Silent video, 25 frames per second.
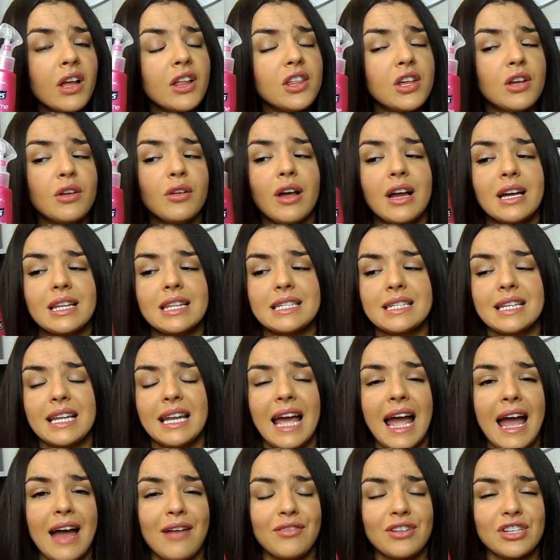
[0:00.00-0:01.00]
I do like this
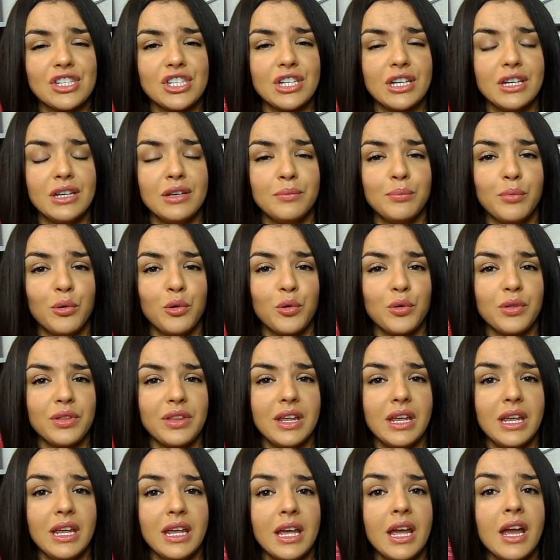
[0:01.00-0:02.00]
and I have actually
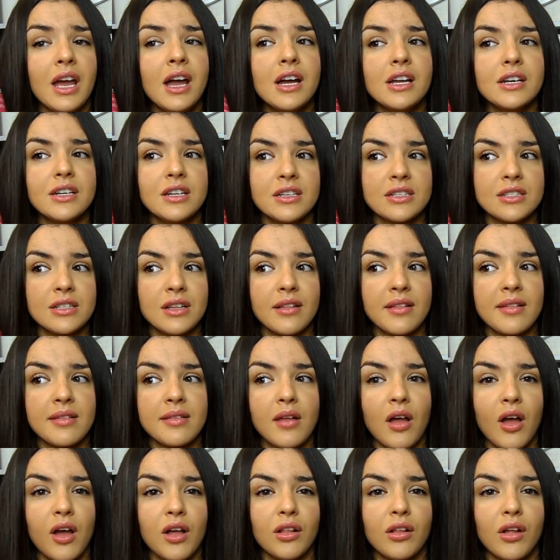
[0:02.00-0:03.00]
bought the Tussled
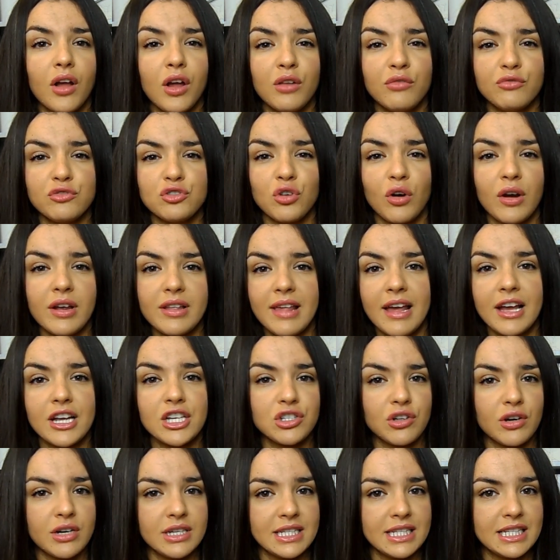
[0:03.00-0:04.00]
Style kind of dry
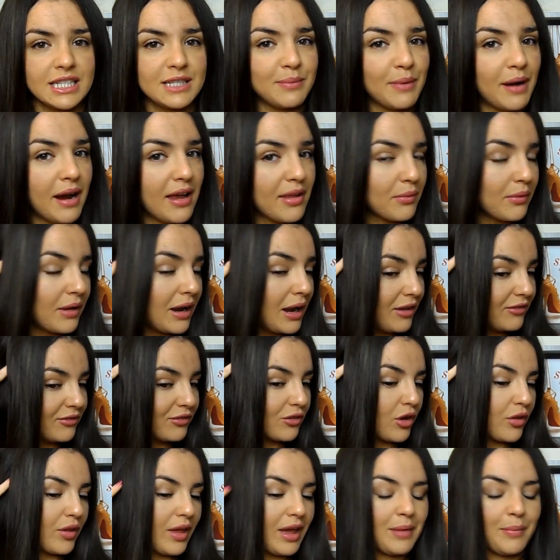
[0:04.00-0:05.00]
texturizing spray as well.
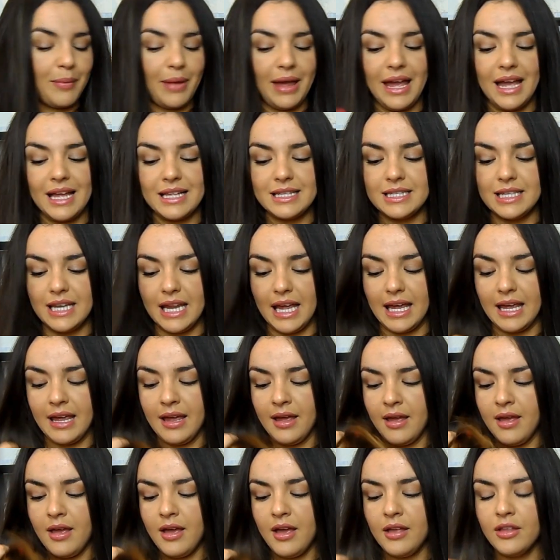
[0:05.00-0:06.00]
I've got that in my hair
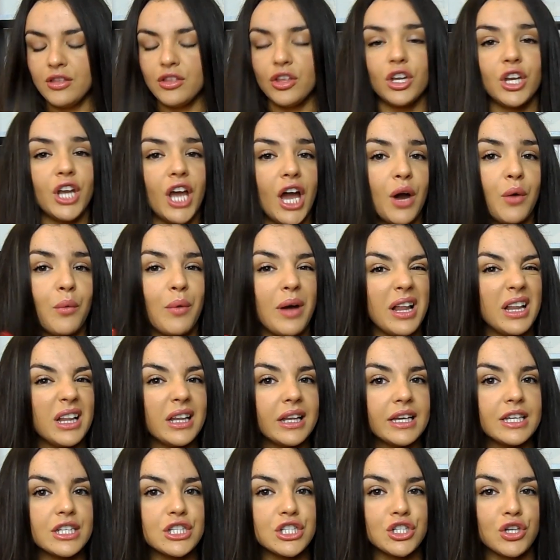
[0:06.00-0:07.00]
today. Don't know how
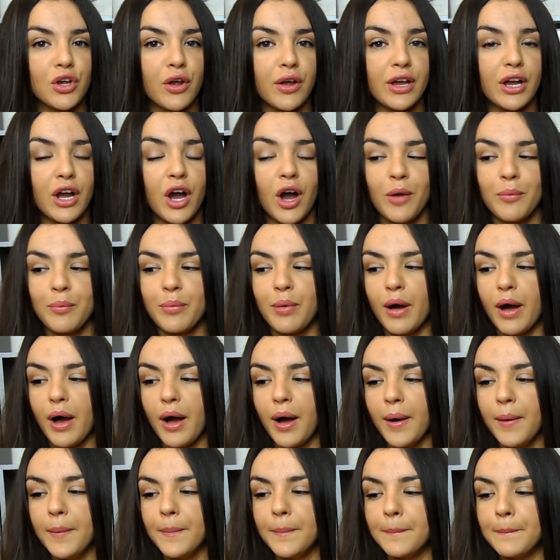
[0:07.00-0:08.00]
well it's showing up,
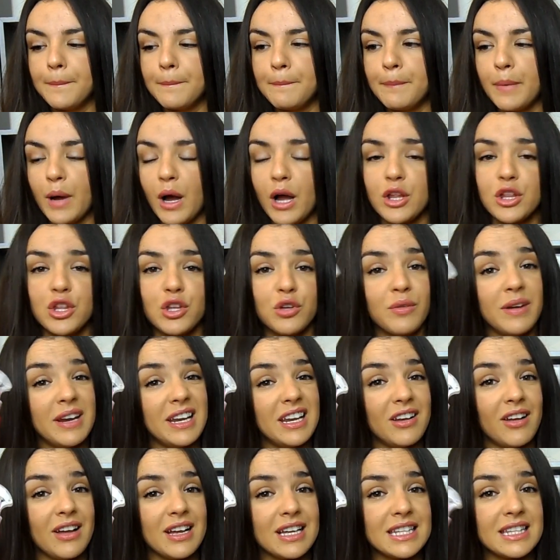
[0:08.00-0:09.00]
um, but I do
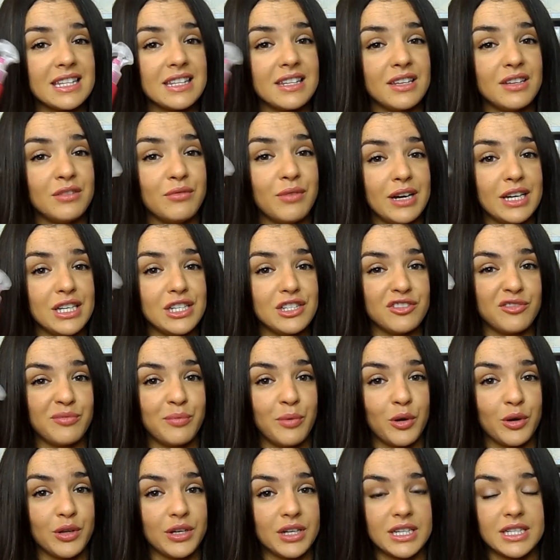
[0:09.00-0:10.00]
really like range
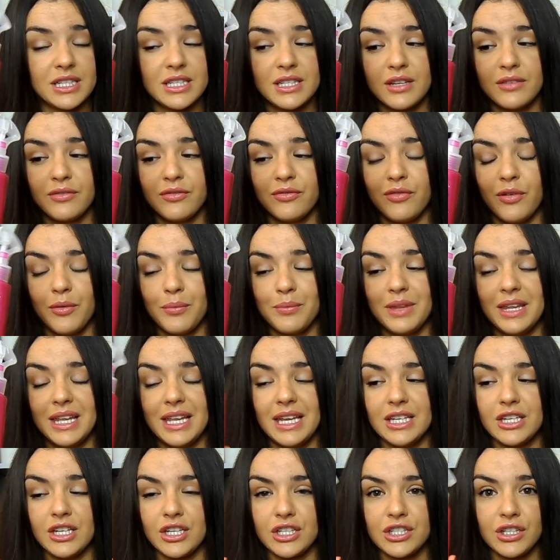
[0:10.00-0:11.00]
of products from
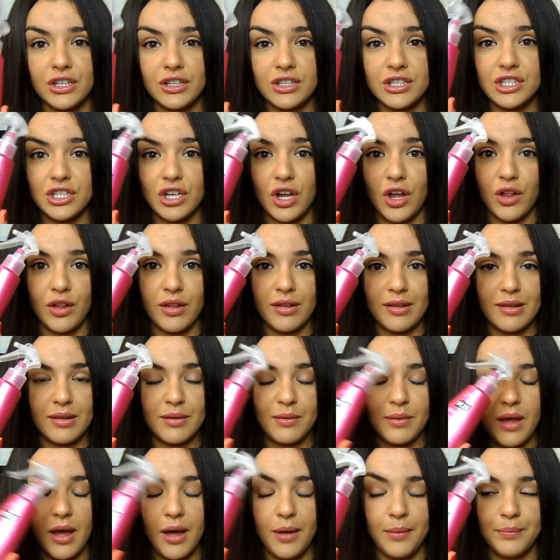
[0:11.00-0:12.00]
the Tussled Style
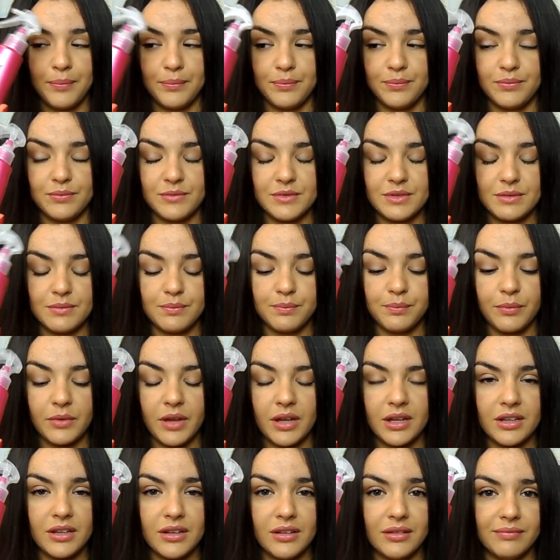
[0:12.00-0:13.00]
um,
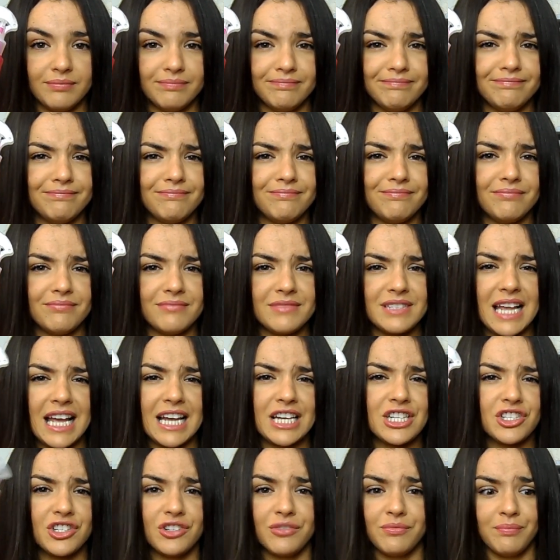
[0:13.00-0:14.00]

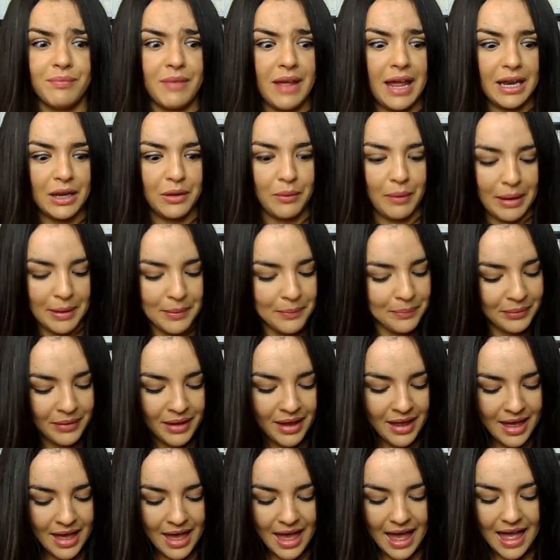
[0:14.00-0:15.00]
section anyway.
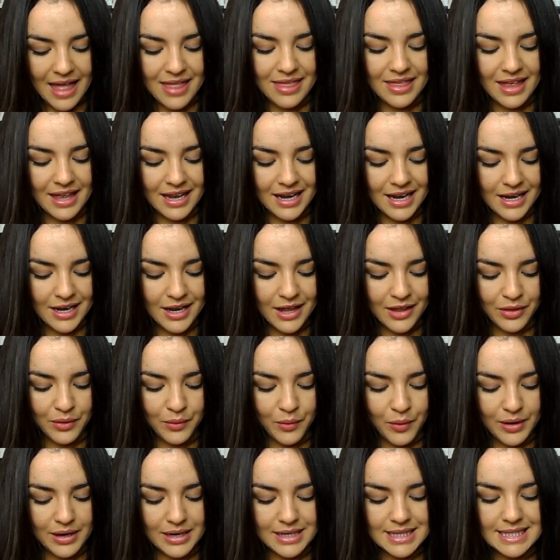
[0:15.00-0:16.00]
And then
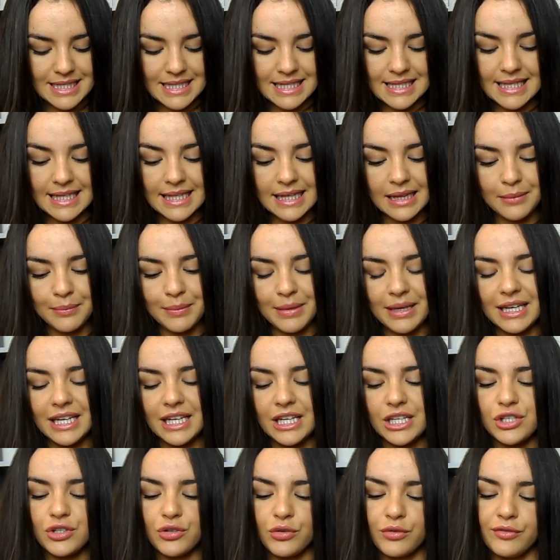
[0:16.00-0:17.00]
another one is this little
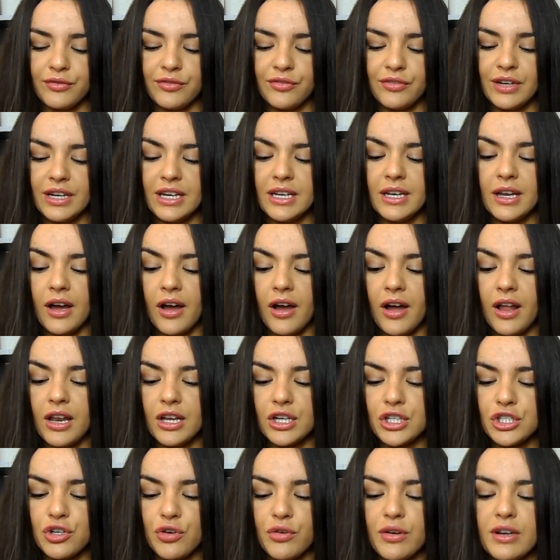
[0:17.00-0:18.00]
mini John Frieda
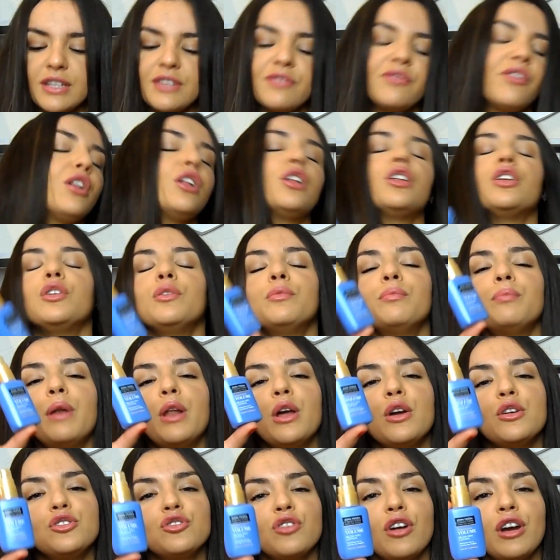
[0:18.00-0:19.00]
luxurious volume
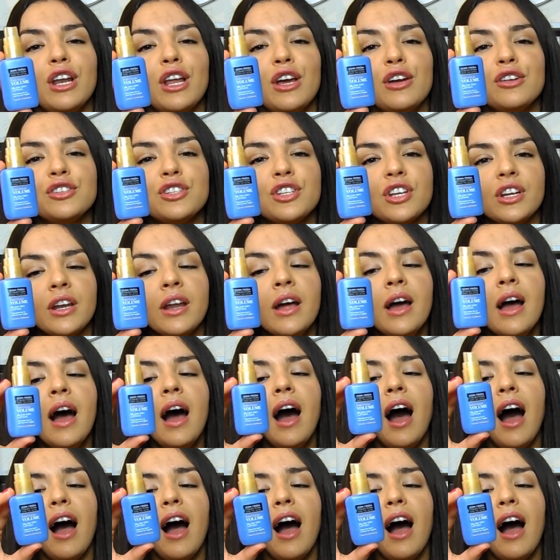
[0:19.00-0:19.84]
blow dry lotion.